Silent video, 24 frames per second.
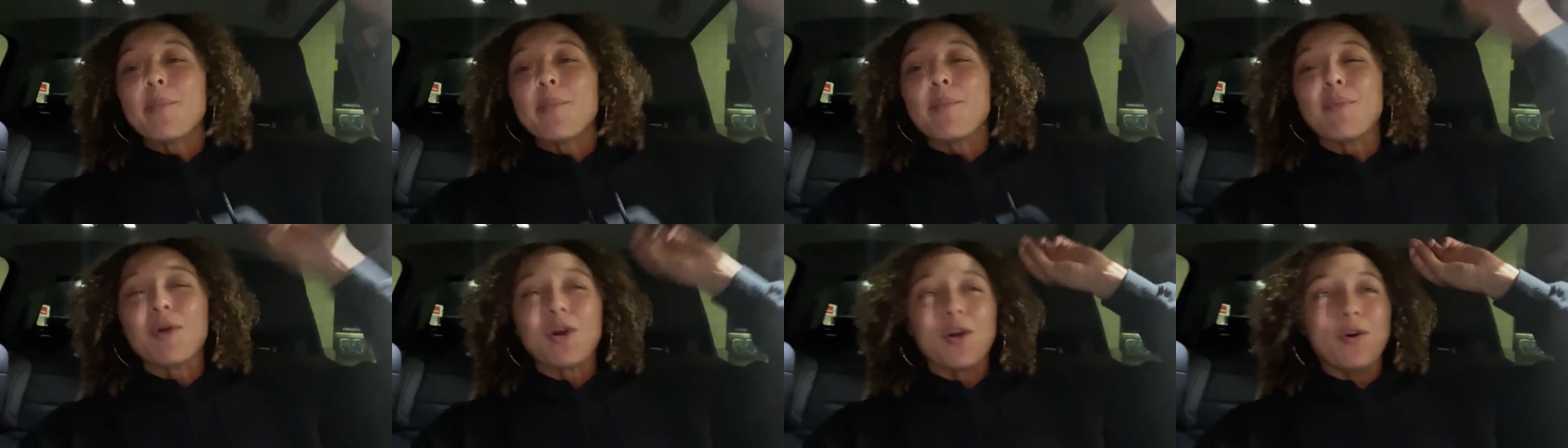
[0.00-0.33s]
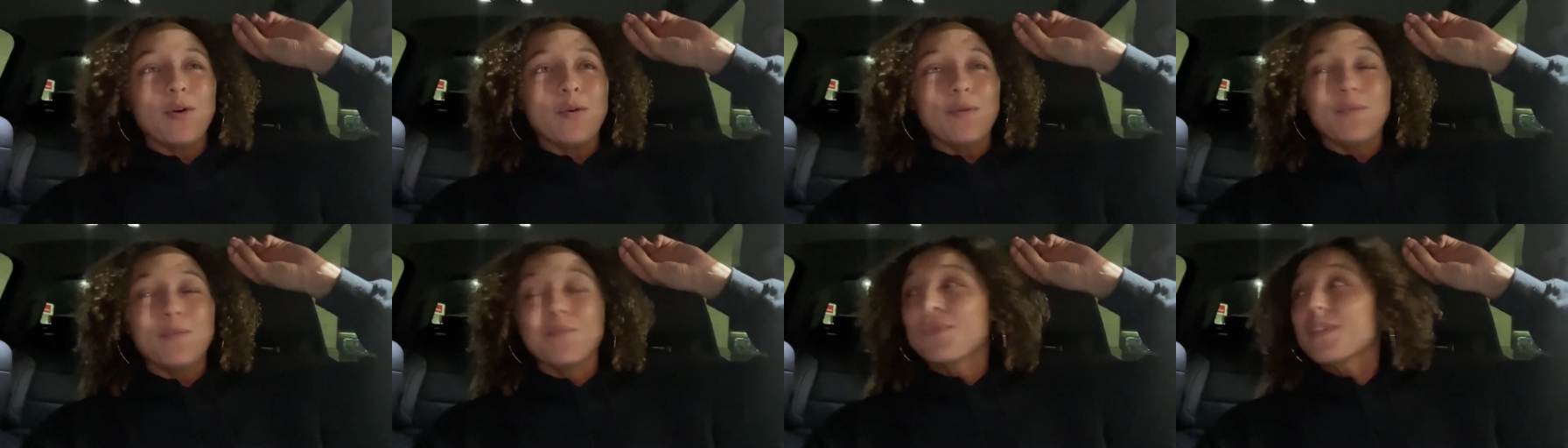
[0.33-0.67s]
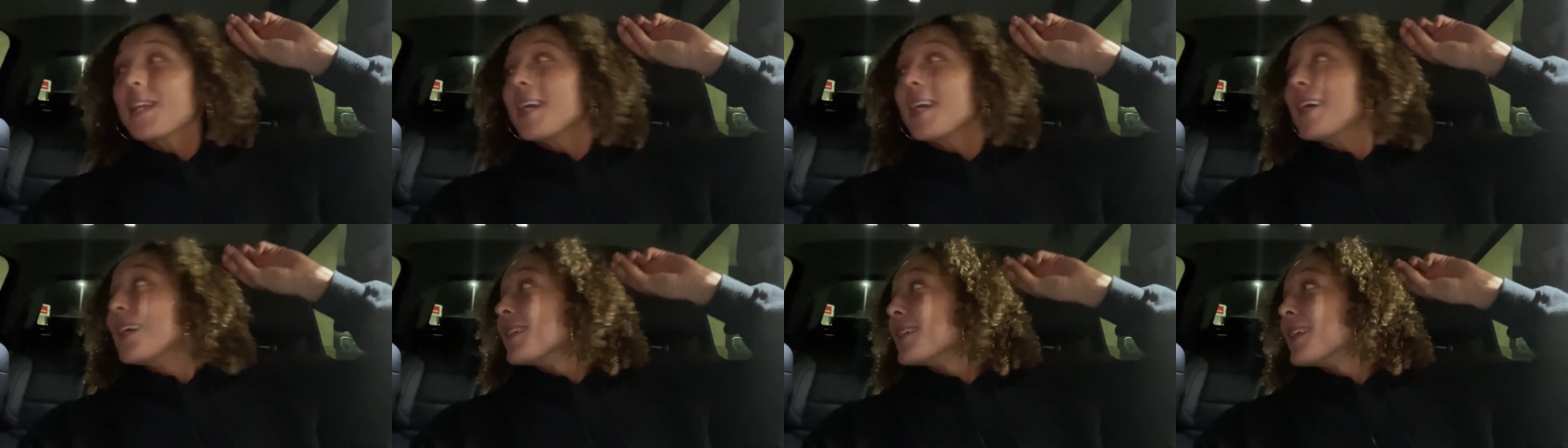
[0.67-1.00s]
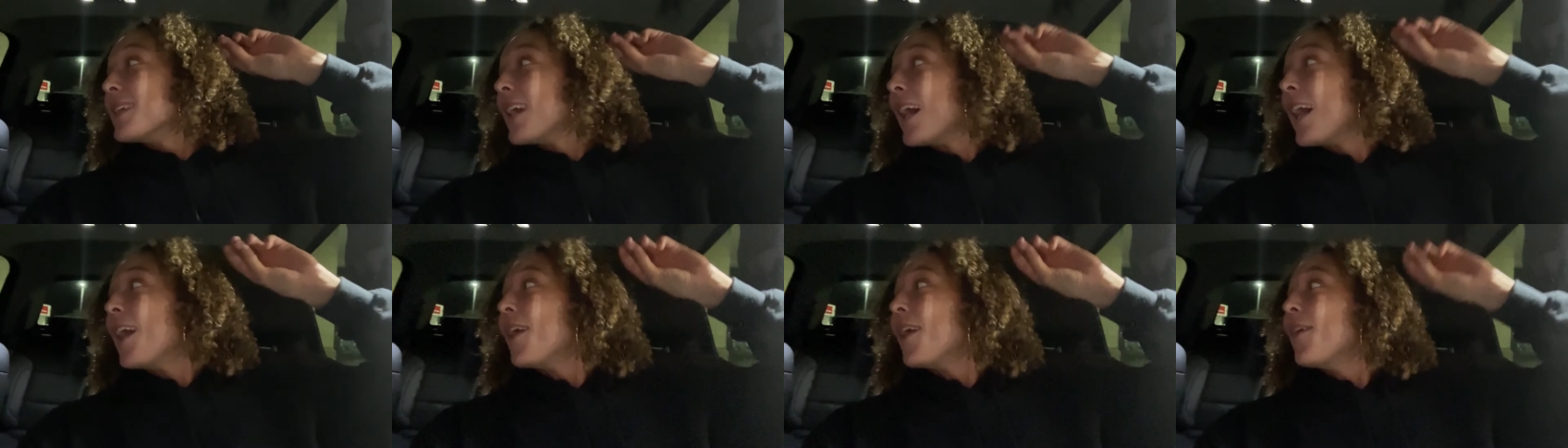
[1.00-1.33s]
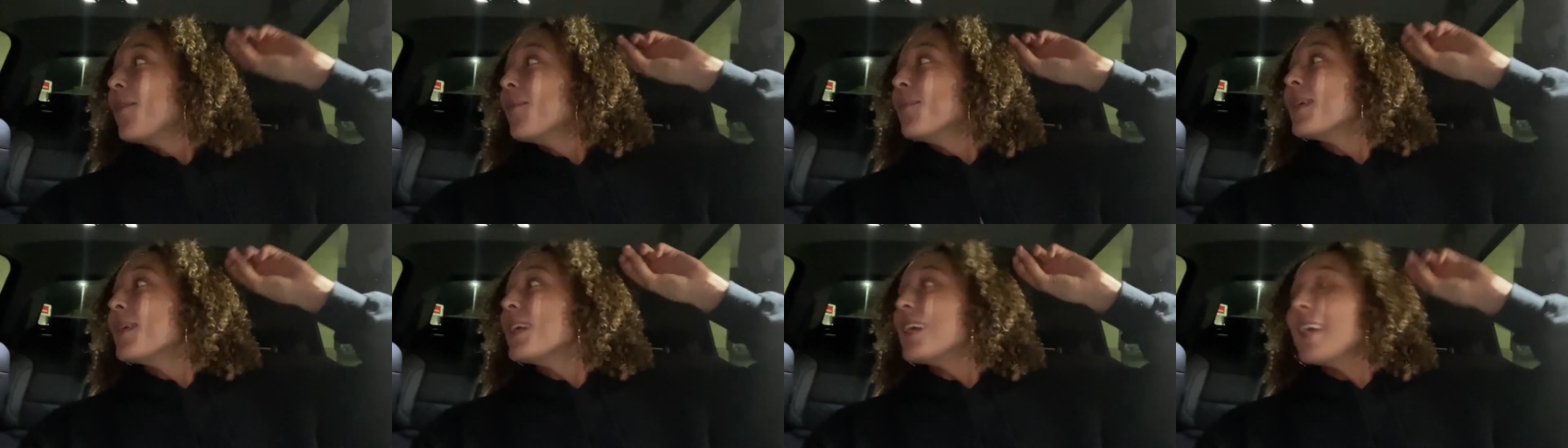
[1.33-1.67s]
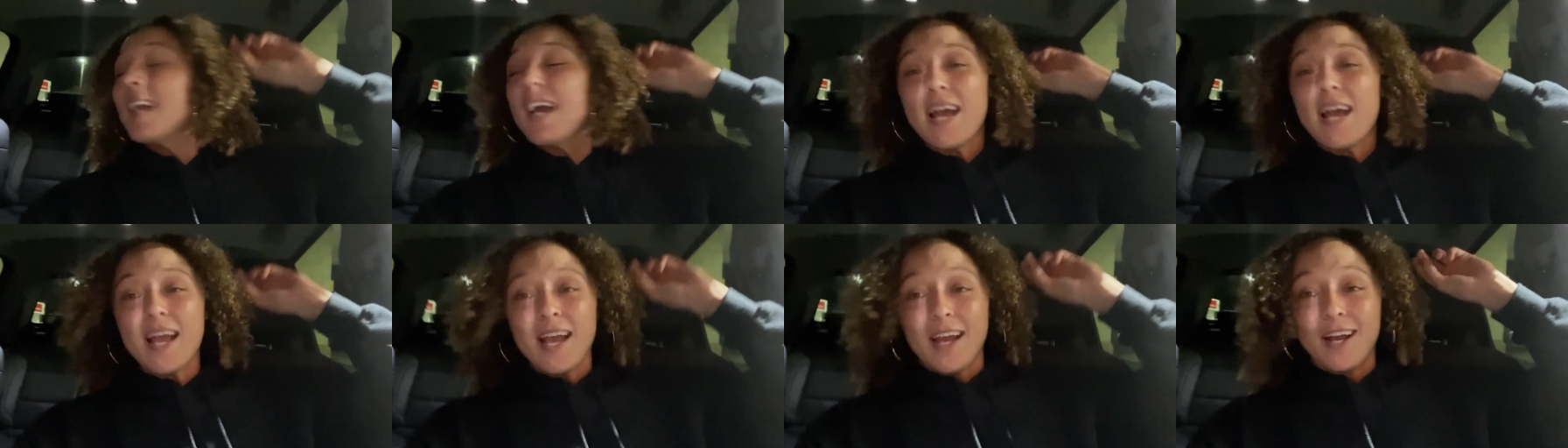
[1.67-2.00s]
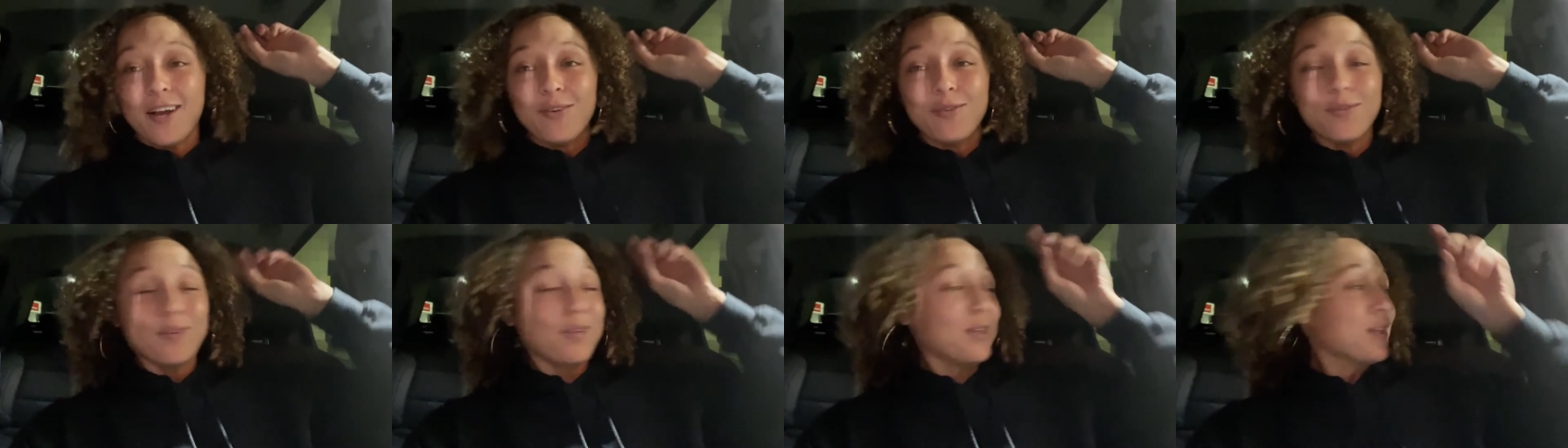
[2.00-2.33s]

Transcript: bro, tell me how,